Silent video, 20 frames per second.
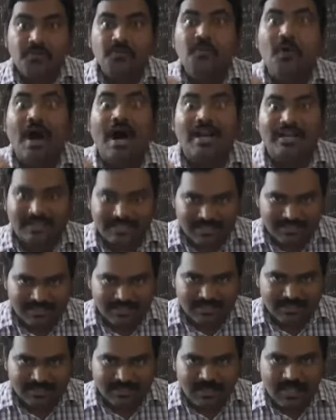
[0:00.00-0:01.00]

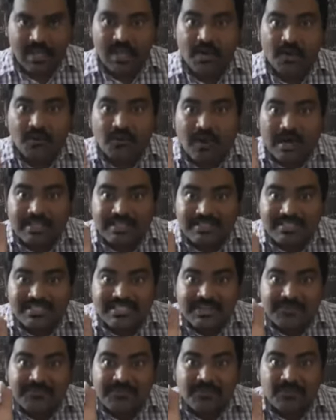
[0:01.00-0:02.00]
Water. Once
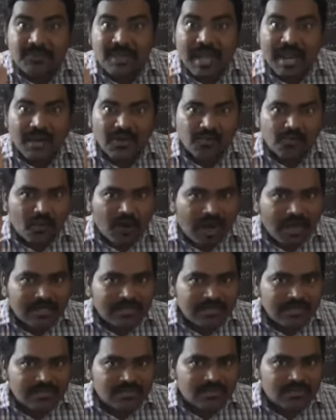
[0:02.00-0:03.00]
if you add
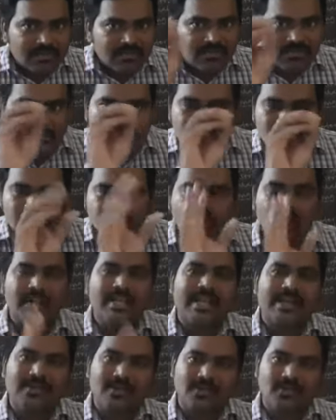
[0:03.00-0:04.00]
water to
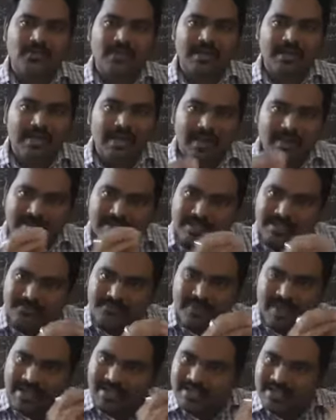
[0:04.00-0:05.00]
sodium chloride or in
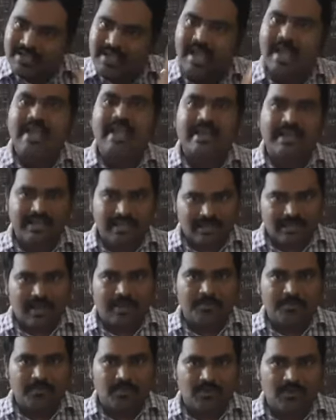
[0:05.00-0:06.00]
fact any ionic
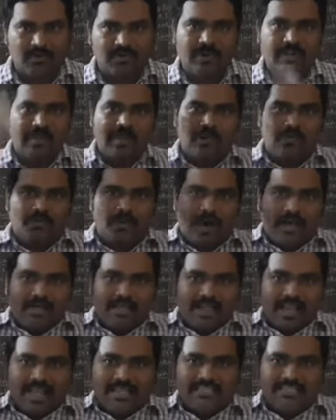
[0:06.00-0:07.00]
compound, water
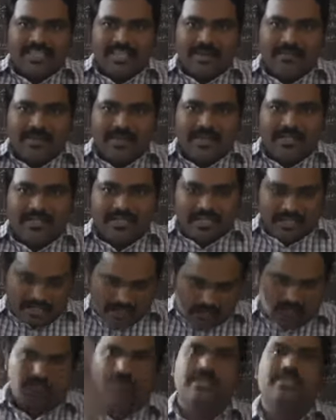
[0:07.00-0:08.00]
has the ability
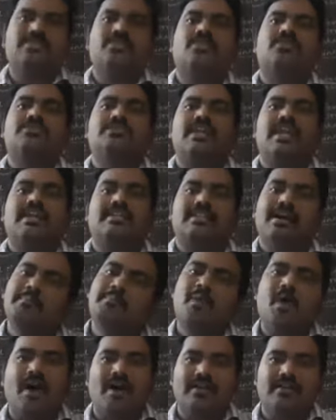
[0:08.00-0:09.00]
to dissociate the
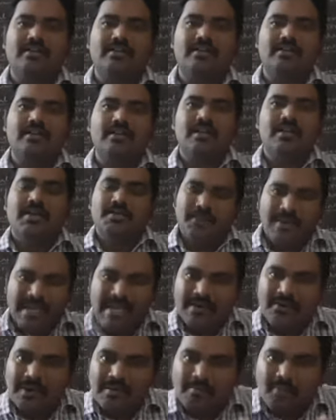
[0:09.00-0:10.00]
bond.
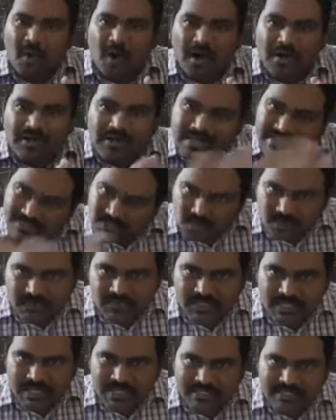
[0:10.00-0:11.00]
Whenever bond
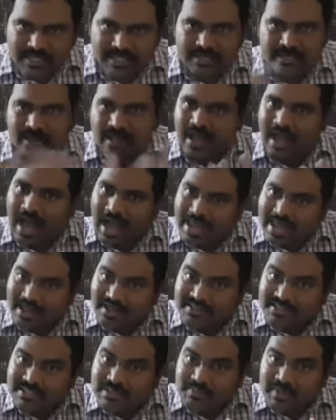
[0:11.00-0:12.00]
dissociated,
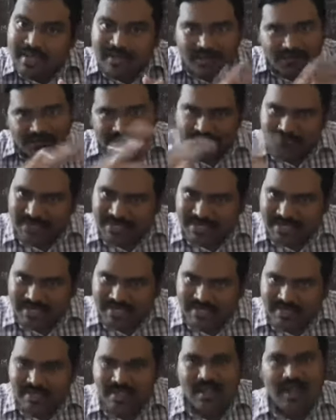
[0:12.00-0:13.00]
ions become
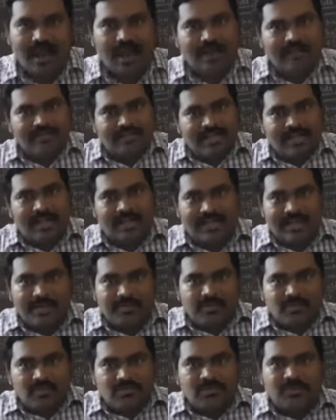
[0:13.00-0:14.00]
free and they are
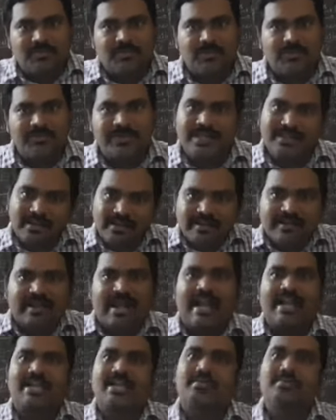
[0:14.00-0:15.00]
able to move in
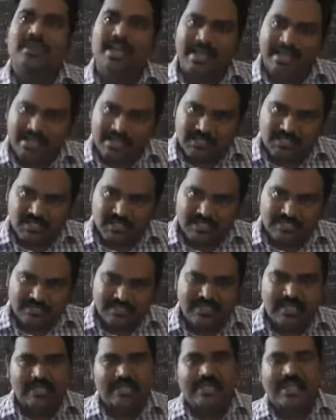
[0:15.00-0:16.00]
random
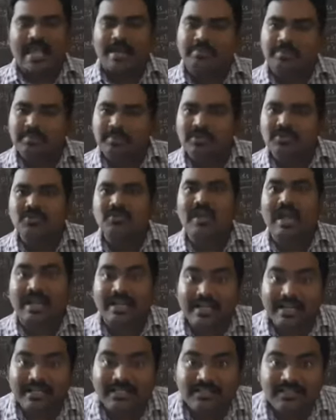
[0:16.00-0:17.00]
directions and capable to
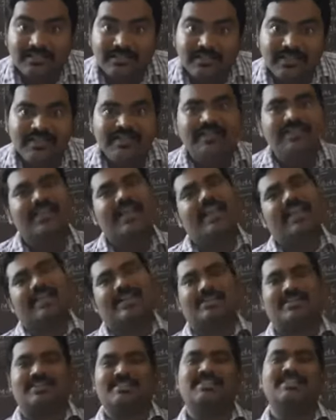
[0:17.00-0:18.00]
conduct
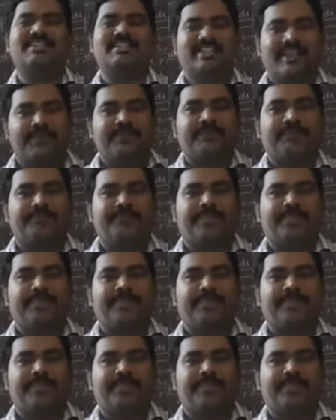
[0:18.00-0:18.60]
electricity.